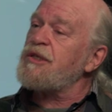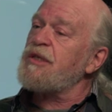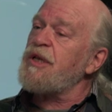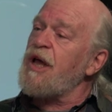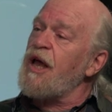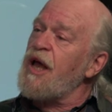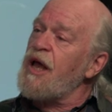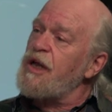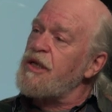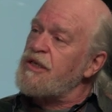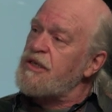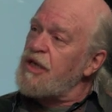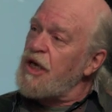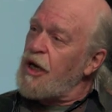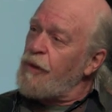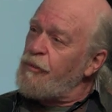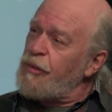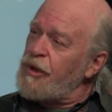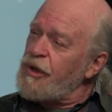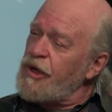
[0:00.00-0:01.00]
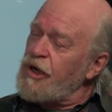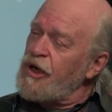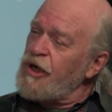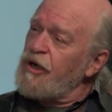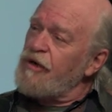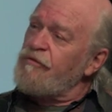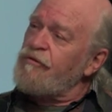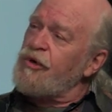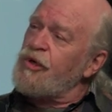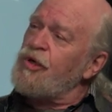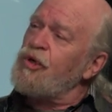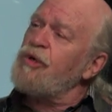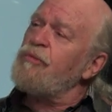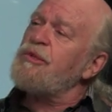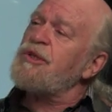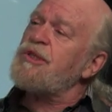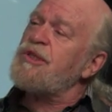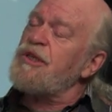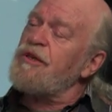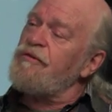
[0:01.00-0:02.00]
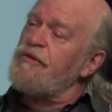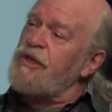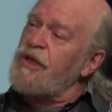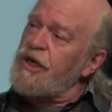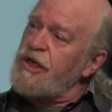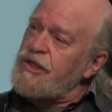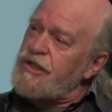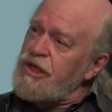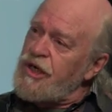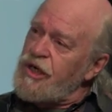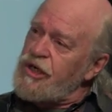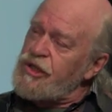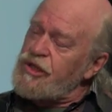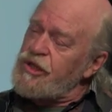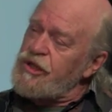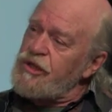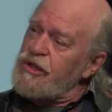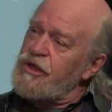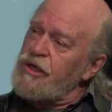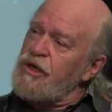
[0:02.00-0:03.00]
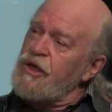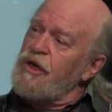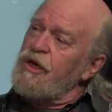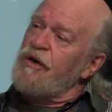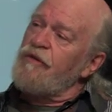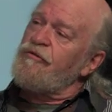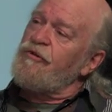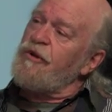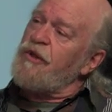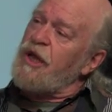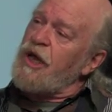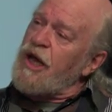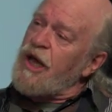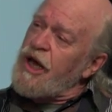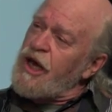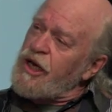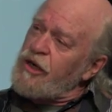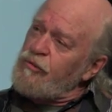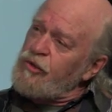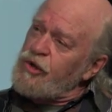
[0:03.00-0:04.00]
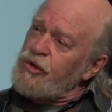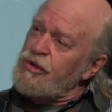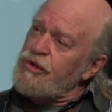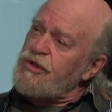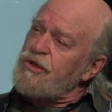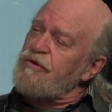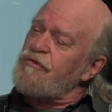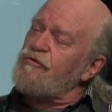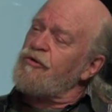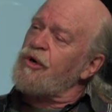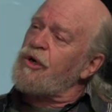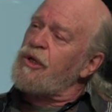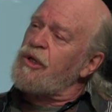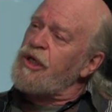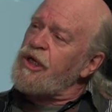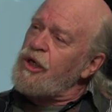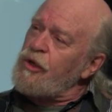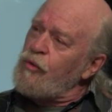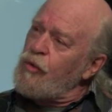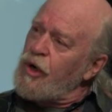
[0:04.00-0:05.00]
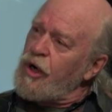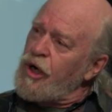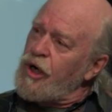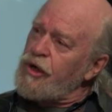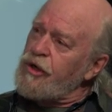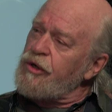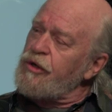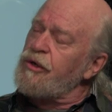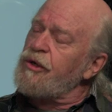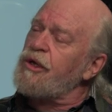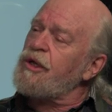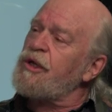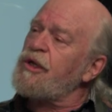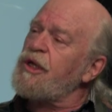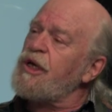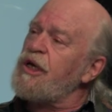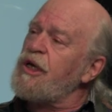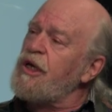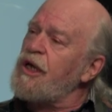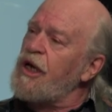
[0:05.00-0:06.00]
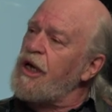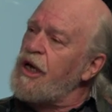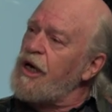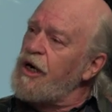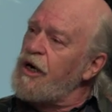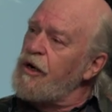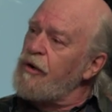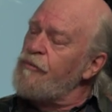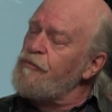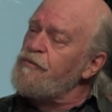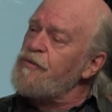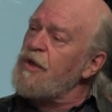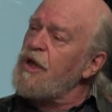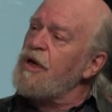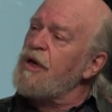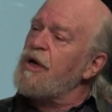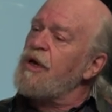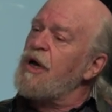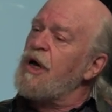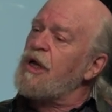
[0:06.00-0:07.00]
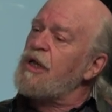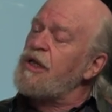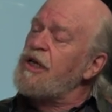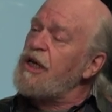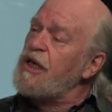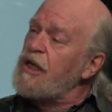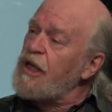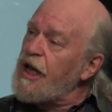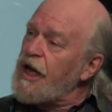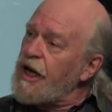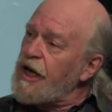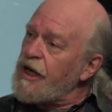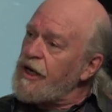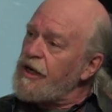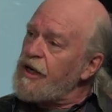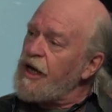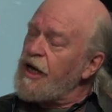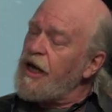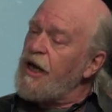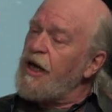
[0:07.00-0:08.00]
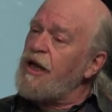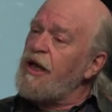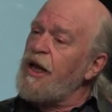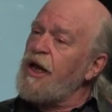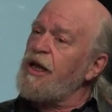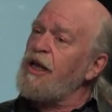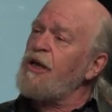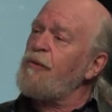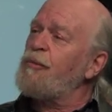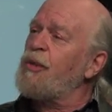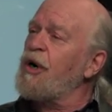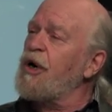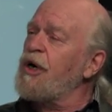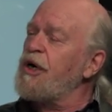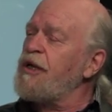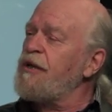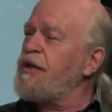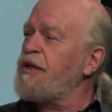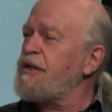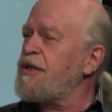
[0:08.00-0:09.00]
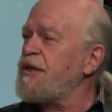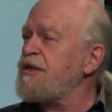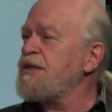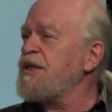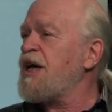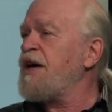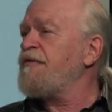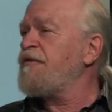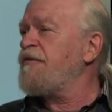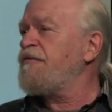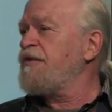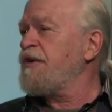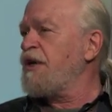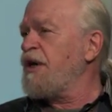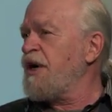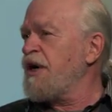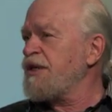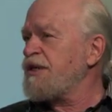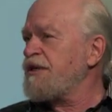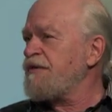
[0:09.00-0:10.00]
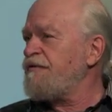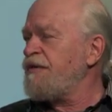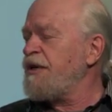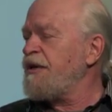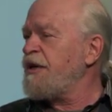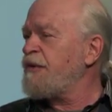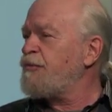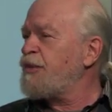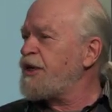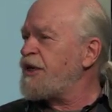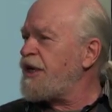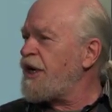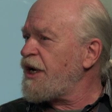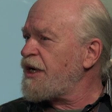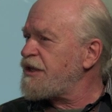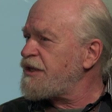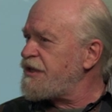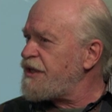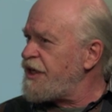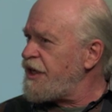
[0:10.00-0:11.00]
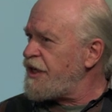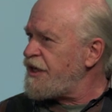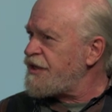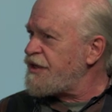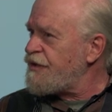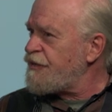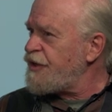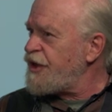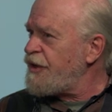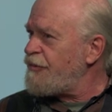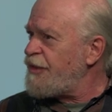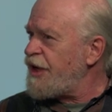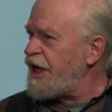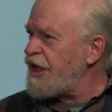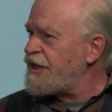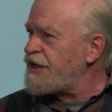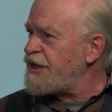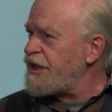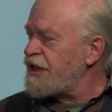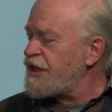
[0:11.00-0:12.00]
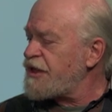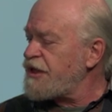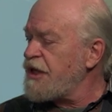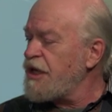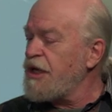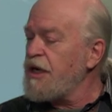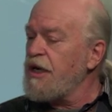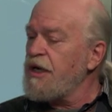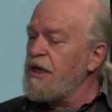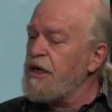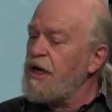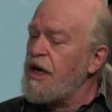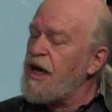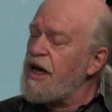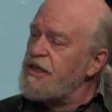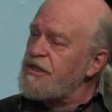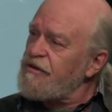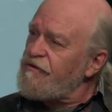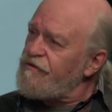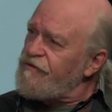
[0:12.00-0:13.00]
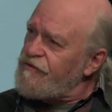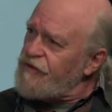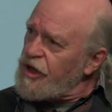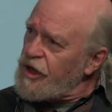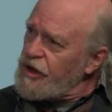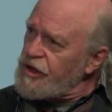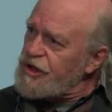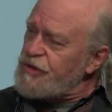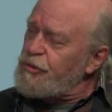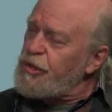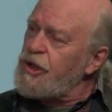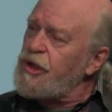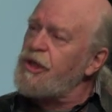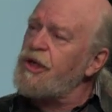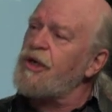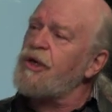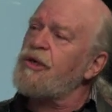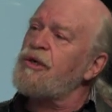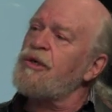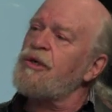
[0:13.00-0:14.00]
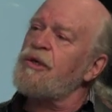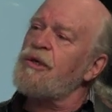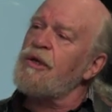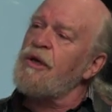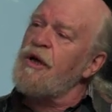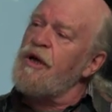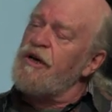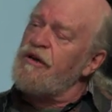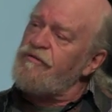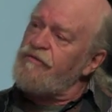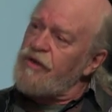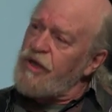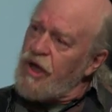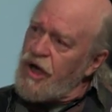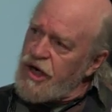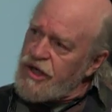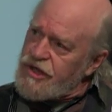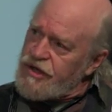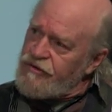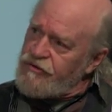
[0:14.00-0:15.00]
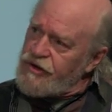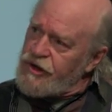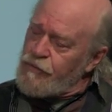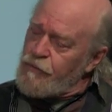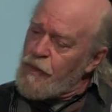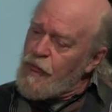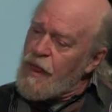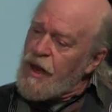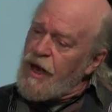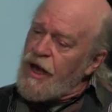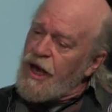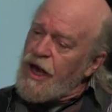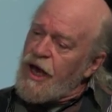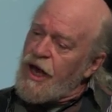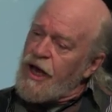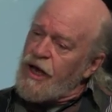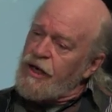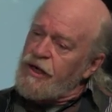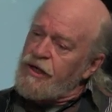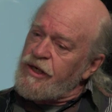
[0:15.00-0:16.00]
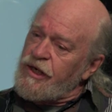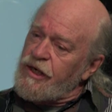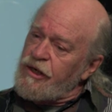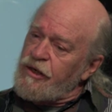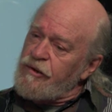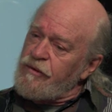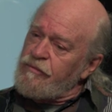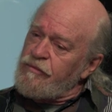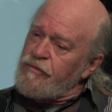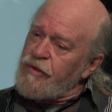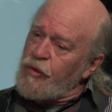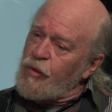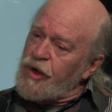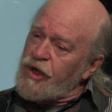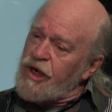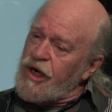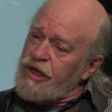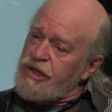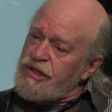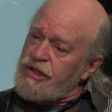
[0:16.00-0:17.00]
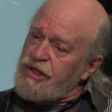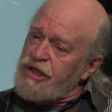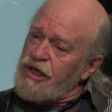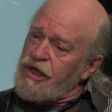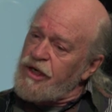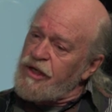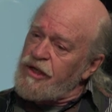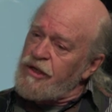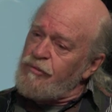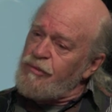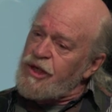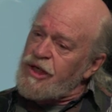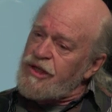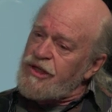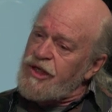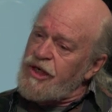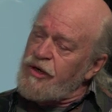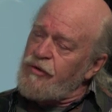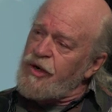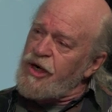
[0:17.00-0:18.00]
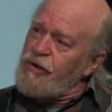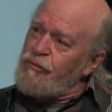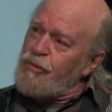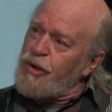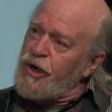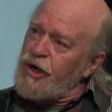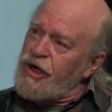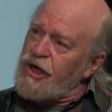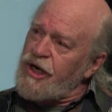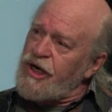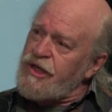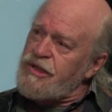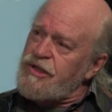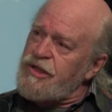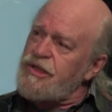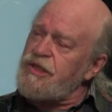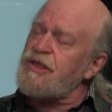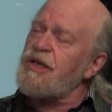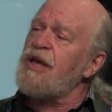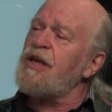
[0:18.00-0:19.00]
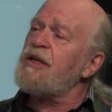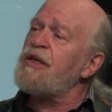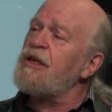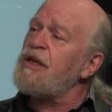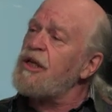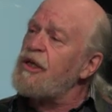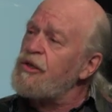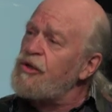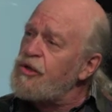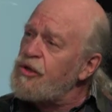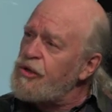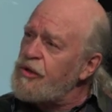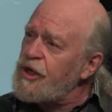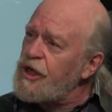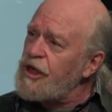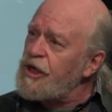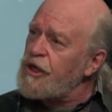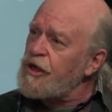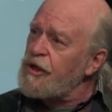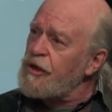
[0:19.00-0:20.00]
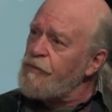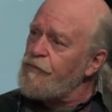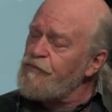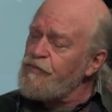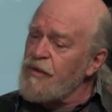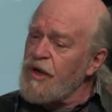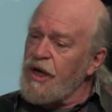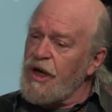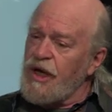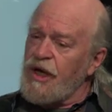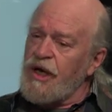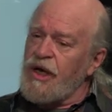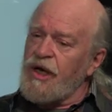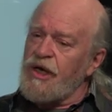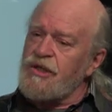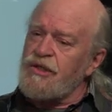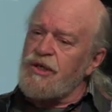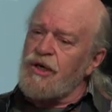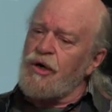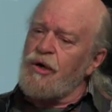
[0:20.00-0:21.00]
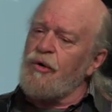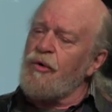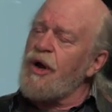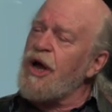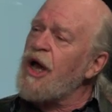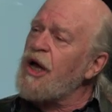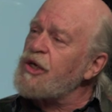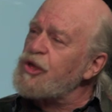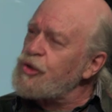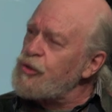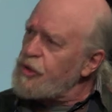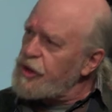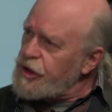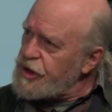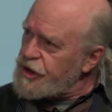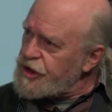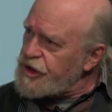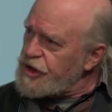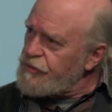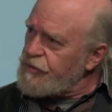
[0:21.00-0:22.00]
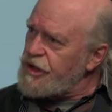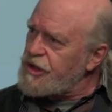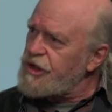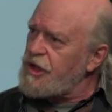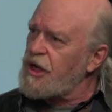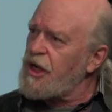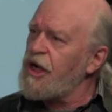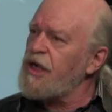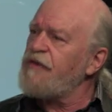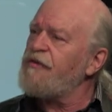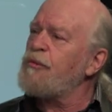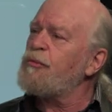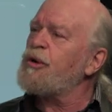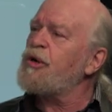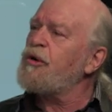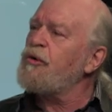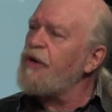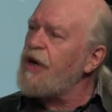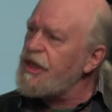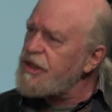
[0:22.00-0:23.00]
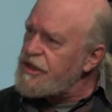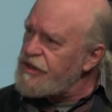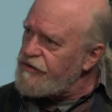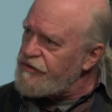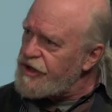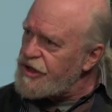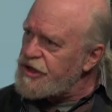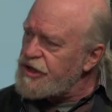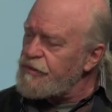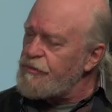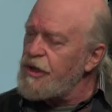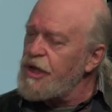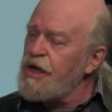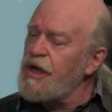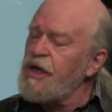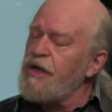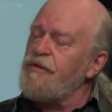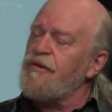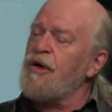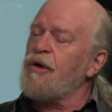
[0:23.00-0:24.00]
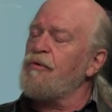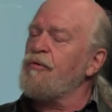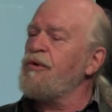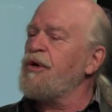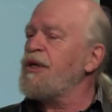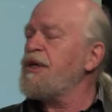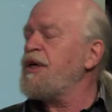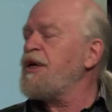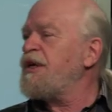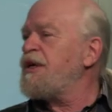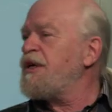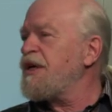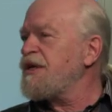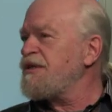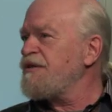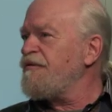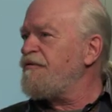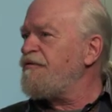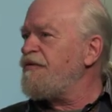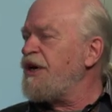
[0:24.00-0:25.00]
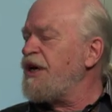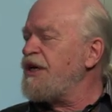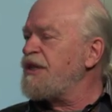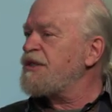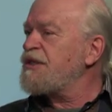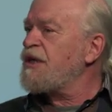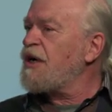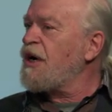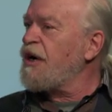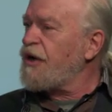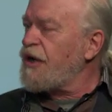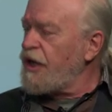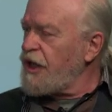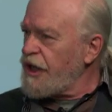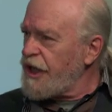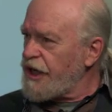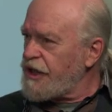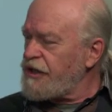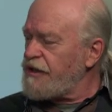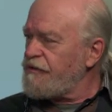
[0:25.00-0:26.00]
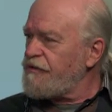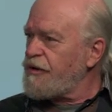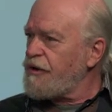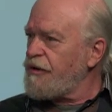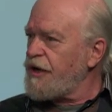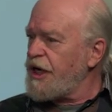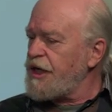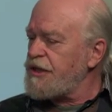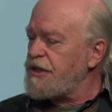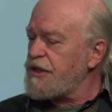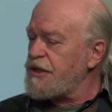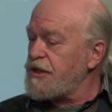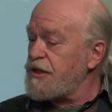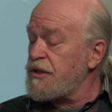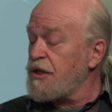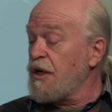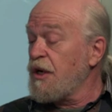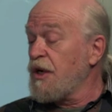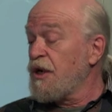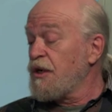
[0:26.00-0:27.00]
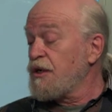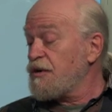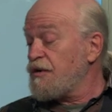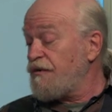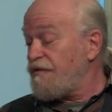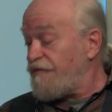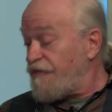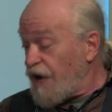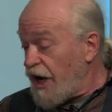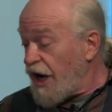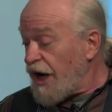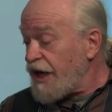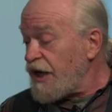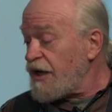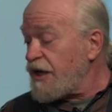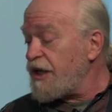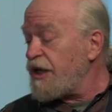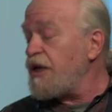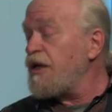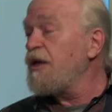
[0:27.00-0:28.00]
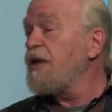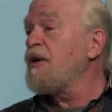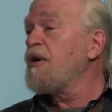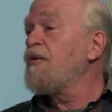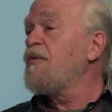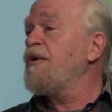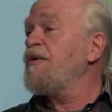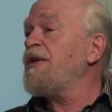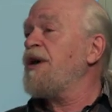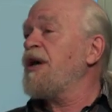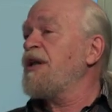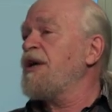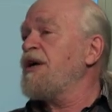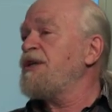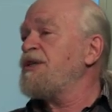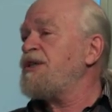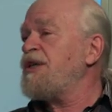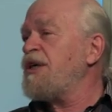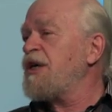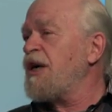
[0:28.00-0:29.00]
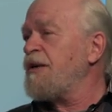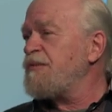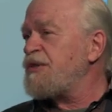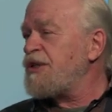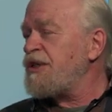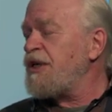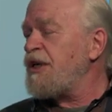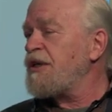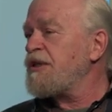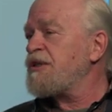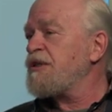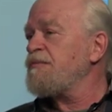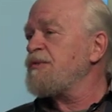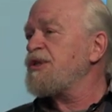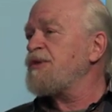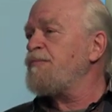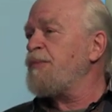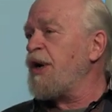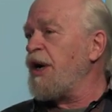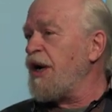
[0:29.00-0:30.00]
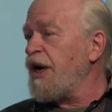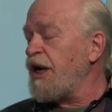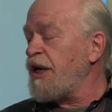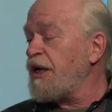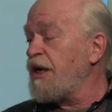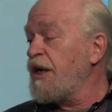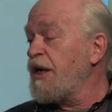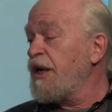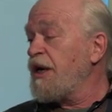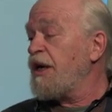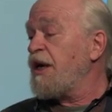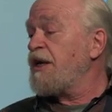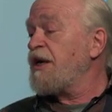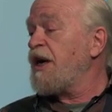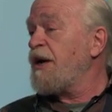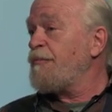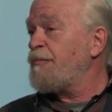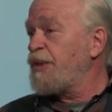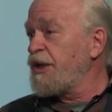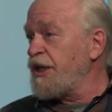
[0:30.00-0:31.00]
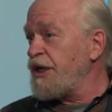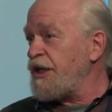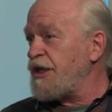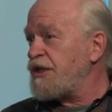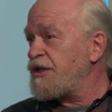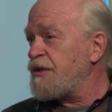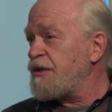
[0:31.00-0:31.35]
stands up for human civilization, for the animals, for clean water, clean air, a clean land. And any party that doesn't have a philosophy that protects these three basics has a false political philosophy. And what I see the BC Green Party has descended into here is a gradualism, is a kind of a progressivism that really doesn't face our collective crisis. So finally, with LNG, I'm seeing some spine, and I'm pleased.